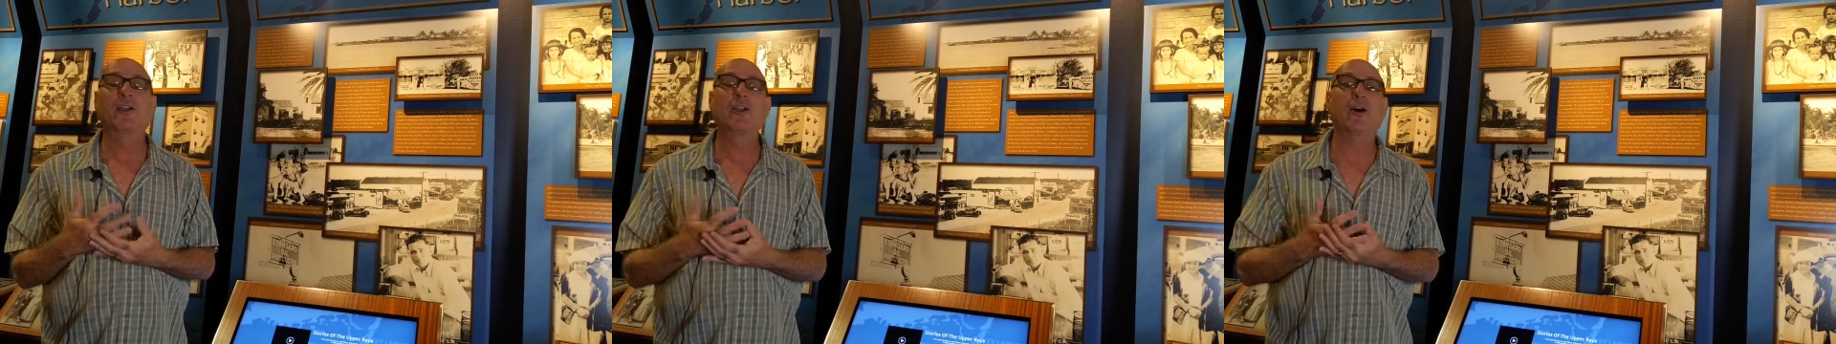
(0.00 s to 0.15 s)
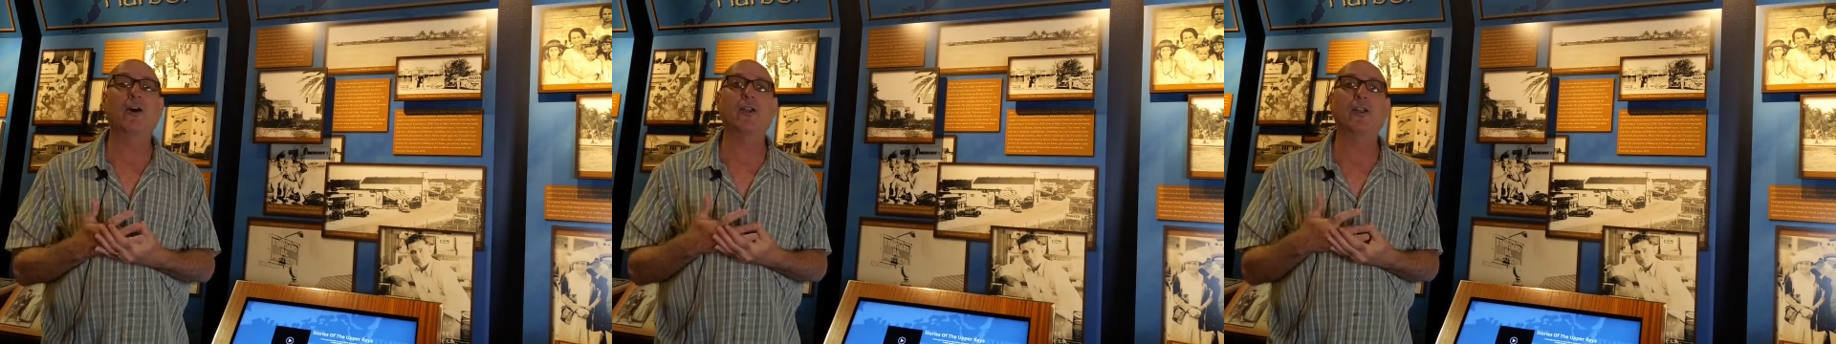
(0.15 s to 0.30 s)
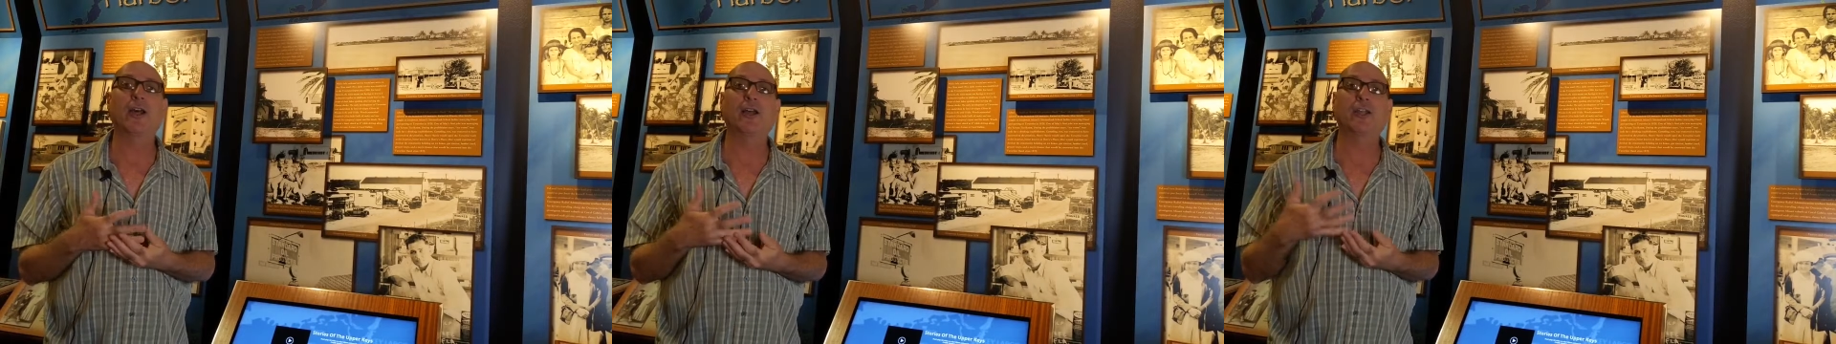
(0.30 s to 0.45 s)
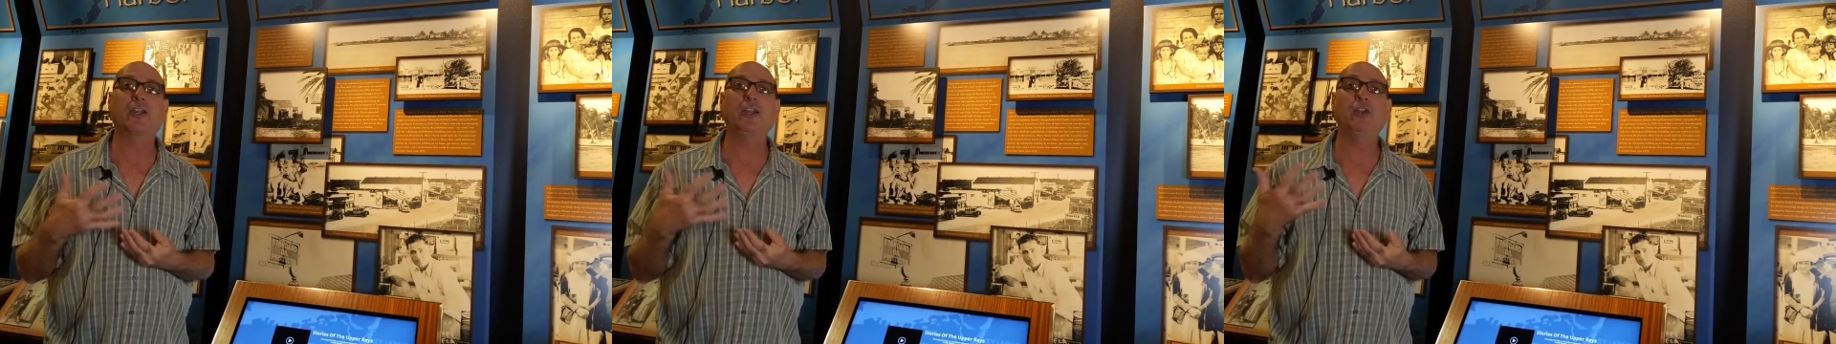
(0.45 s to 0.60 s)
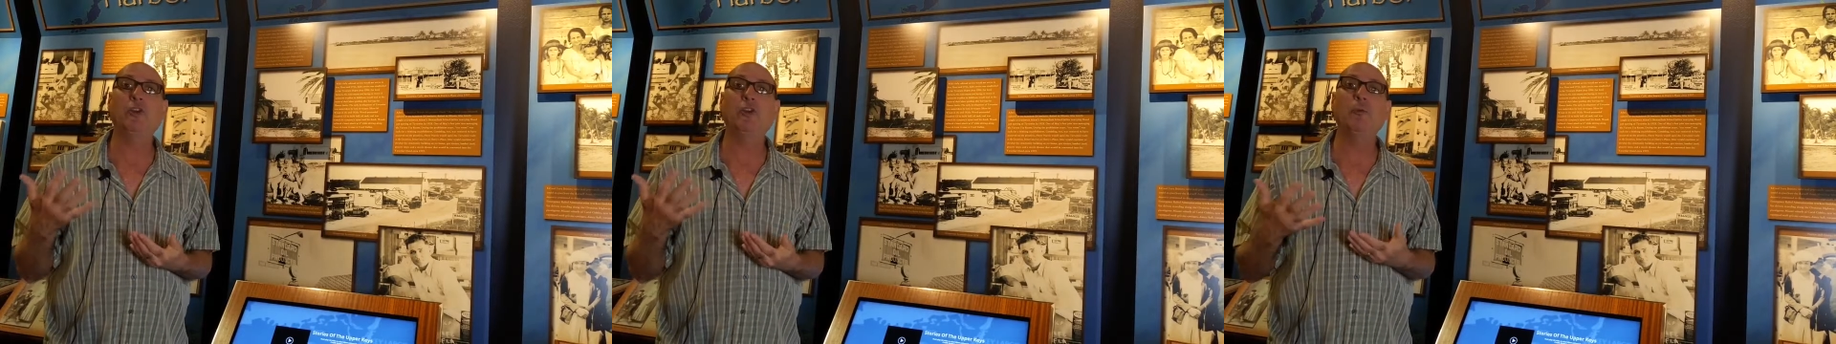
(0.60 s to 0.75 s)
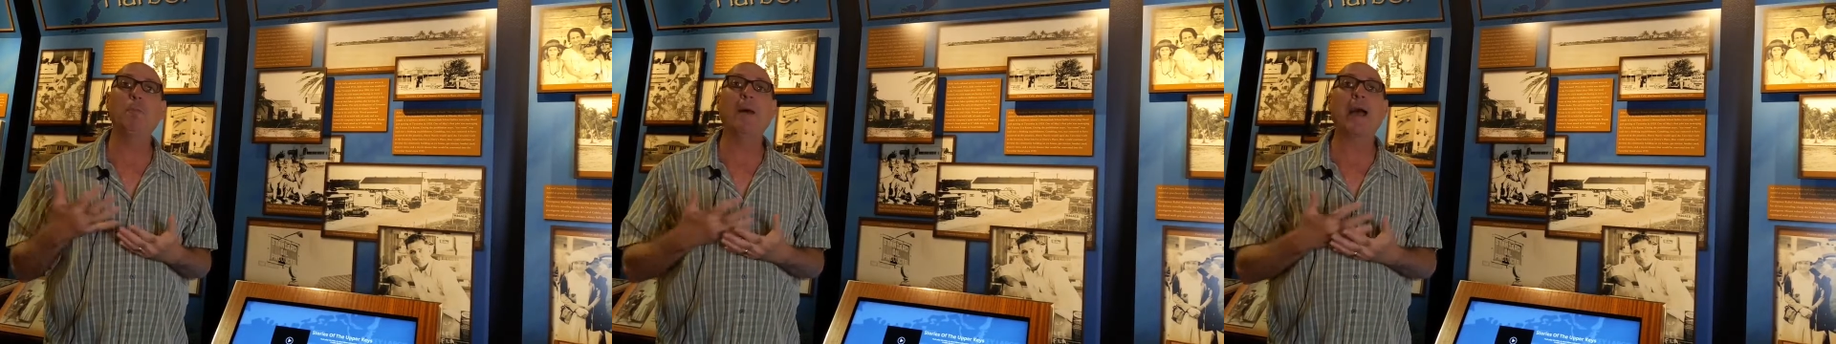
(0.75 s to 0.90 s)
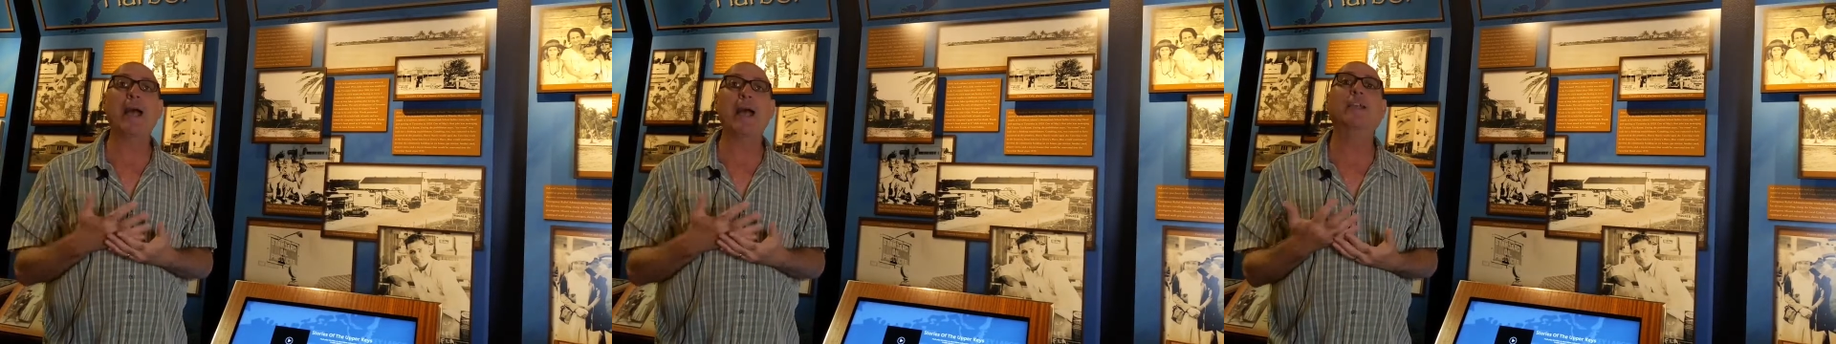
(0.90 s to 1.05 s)
called Hugh
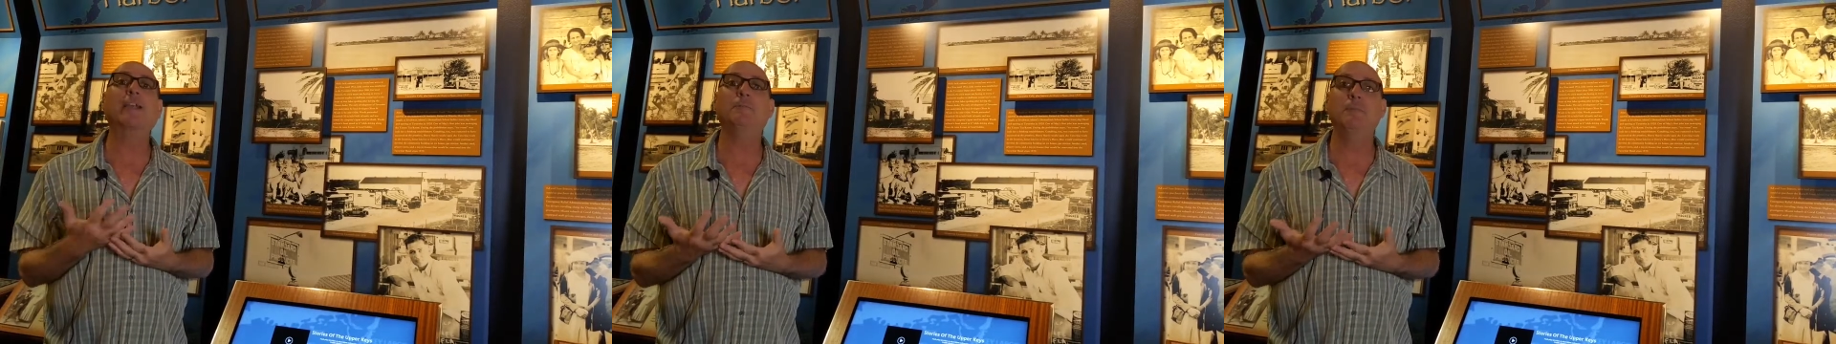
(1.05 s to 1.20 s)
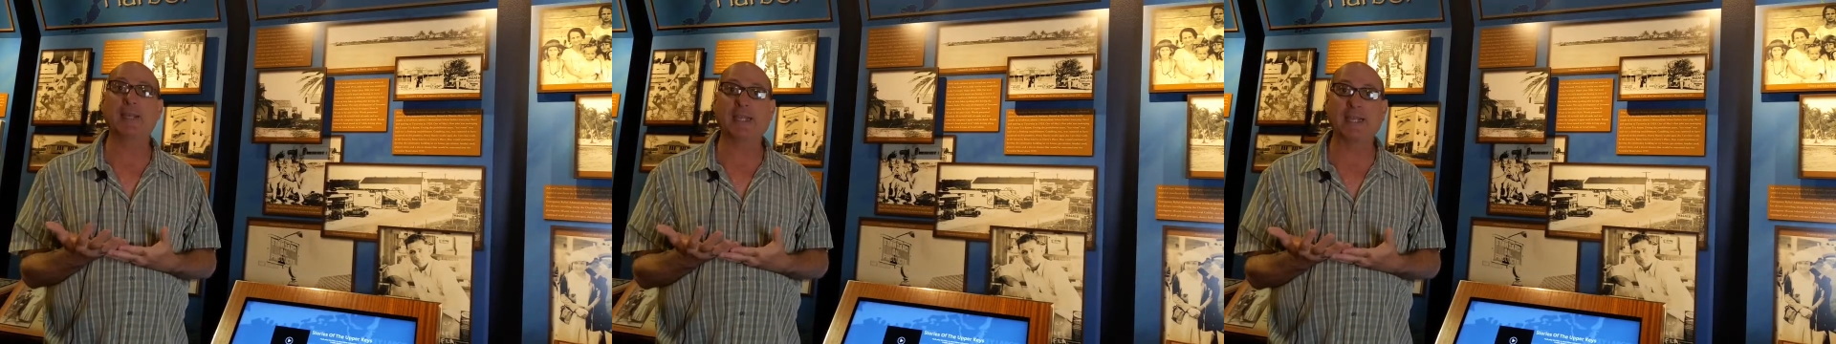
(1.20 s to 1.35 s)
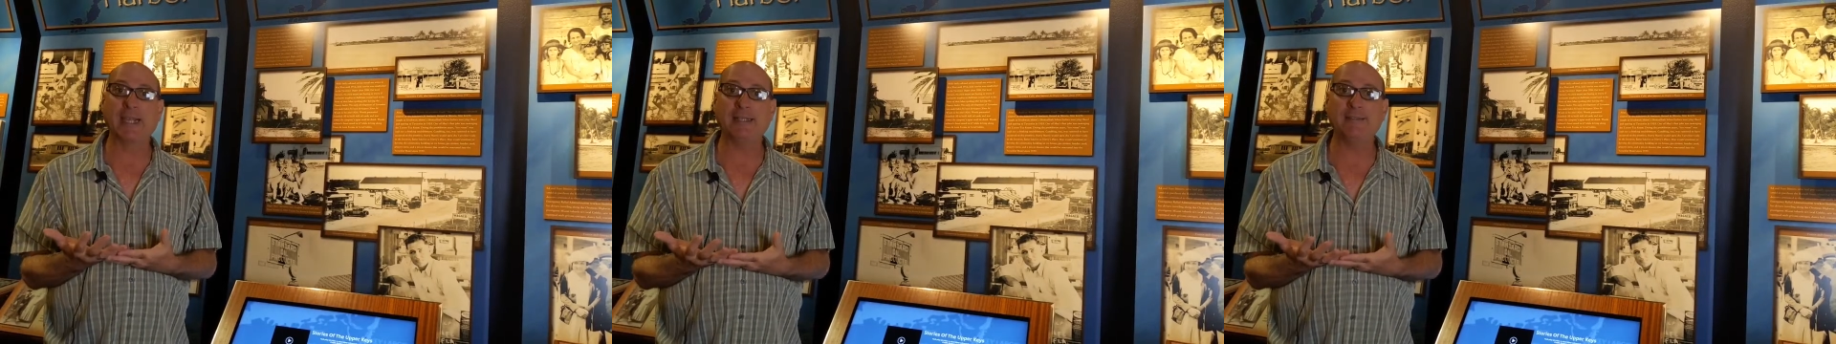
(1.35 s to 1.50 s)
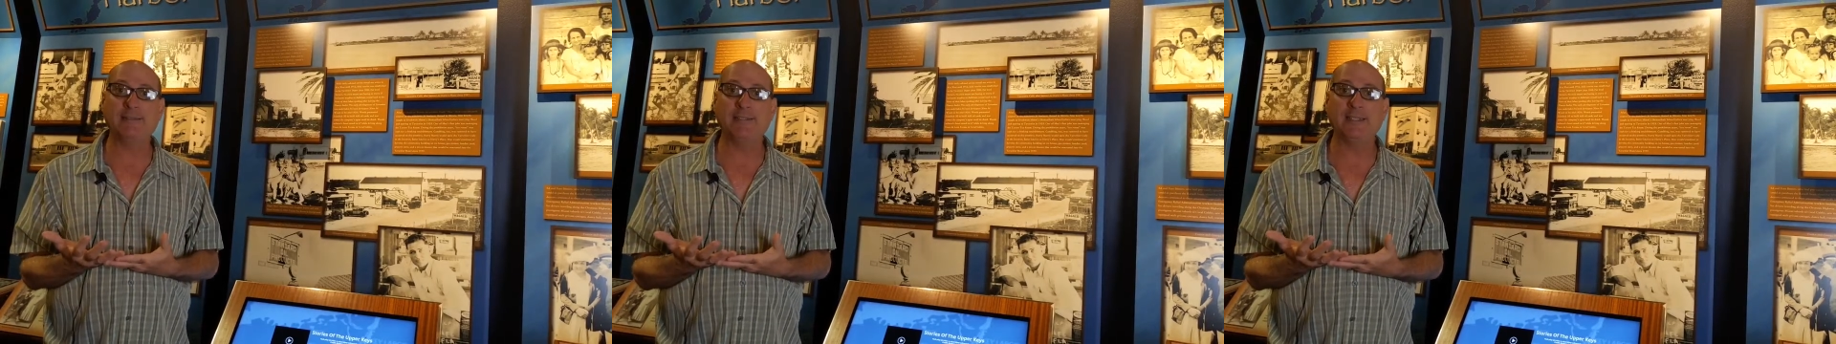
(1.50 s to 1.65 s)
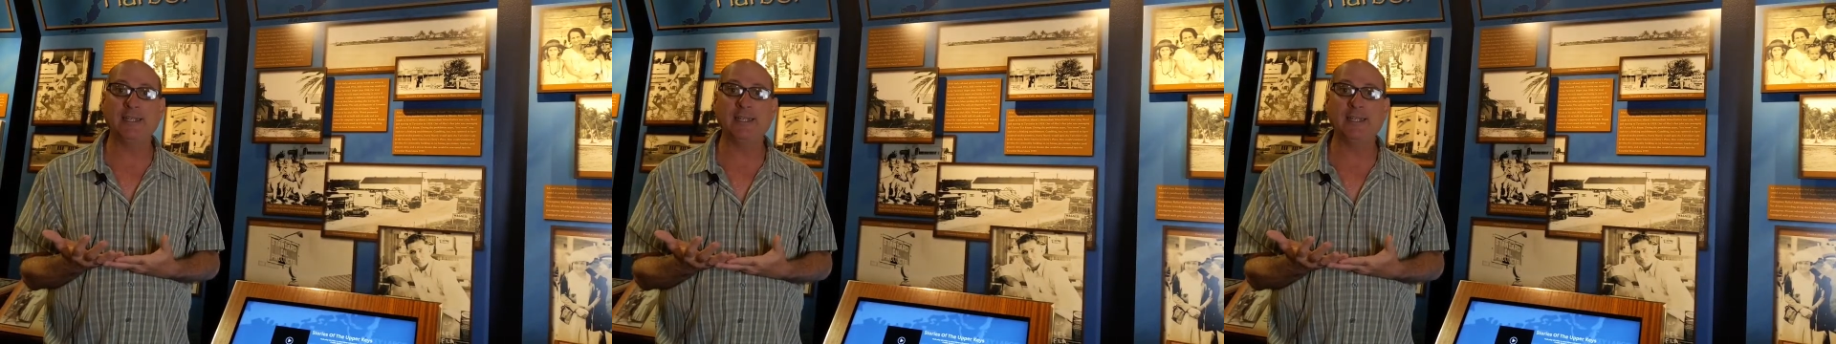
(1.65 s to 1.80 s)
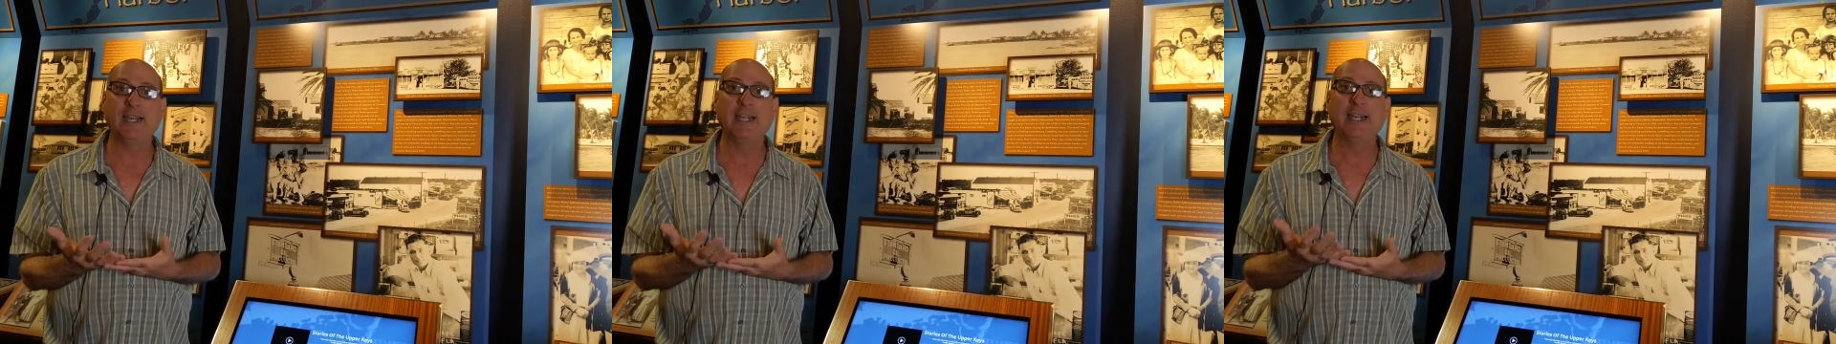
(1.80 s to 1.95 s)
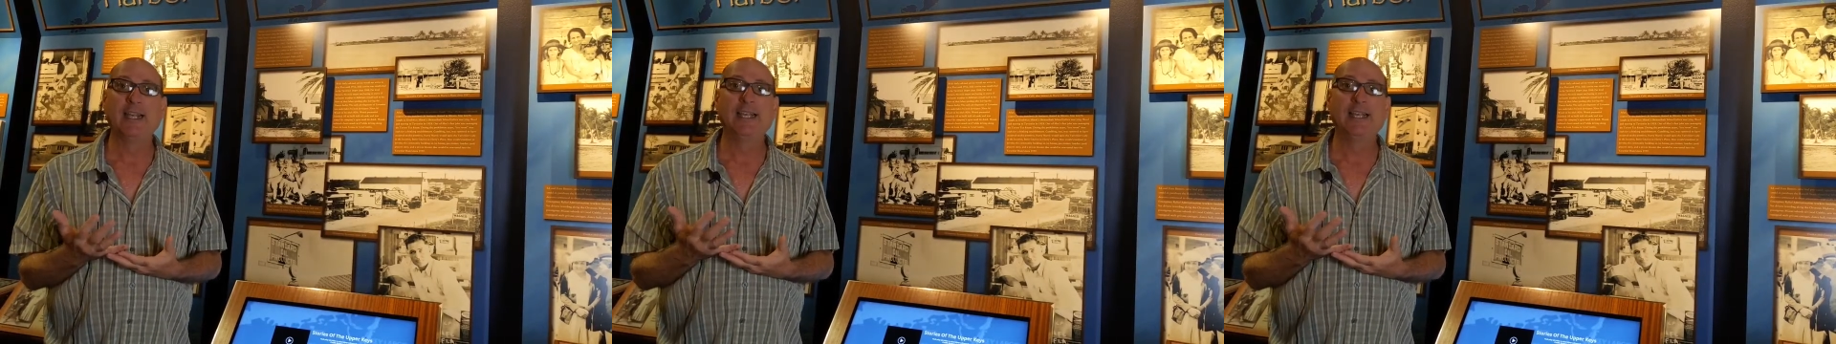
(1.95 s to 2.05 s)
Mack Mackenzie.